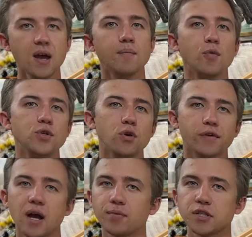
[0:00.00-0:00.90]
but we do have a
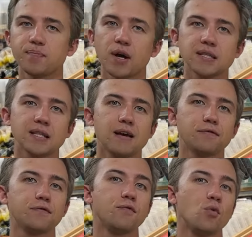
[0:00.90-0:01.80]
couple of spots
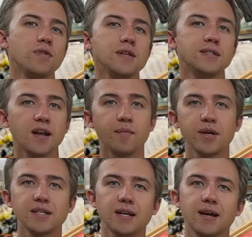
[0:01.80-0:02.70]
left for the center
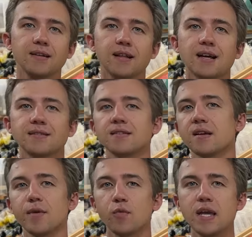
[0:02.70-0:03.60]
pin tying class this
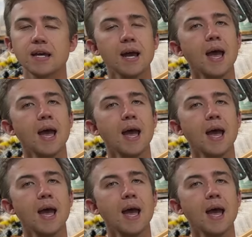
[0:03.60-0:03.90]
coming week,